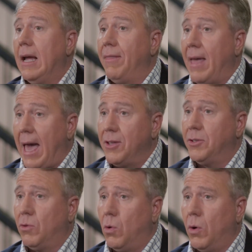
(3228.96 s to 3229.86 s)
and that is,
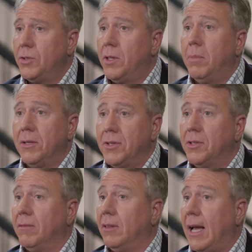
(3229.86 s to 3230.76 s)
of course, the business
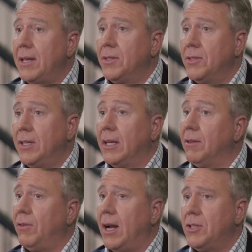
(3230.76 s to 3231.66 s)
of licensing and
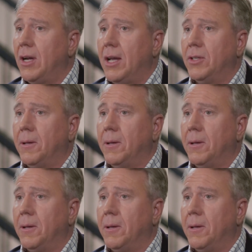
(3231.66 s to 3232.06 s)
franchising.